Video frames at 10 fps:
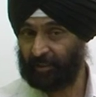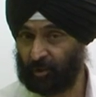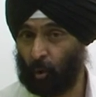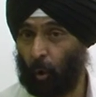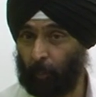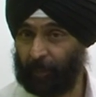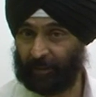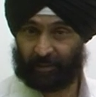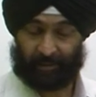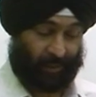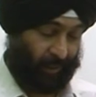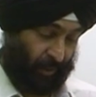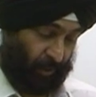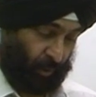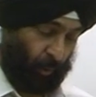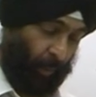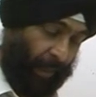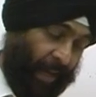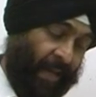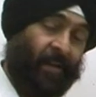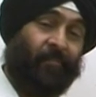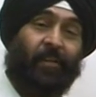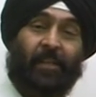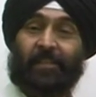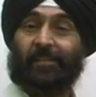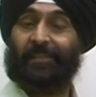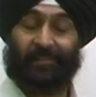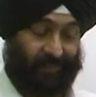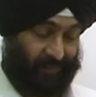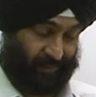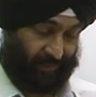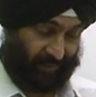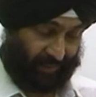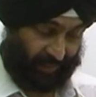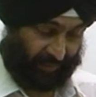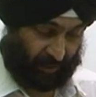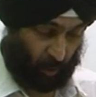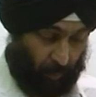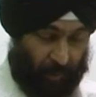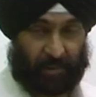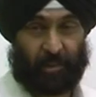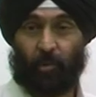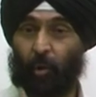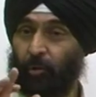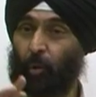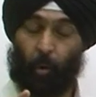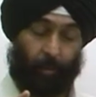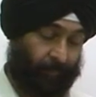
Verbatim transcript: in scorpions. So anopheles, this combination is also wrong.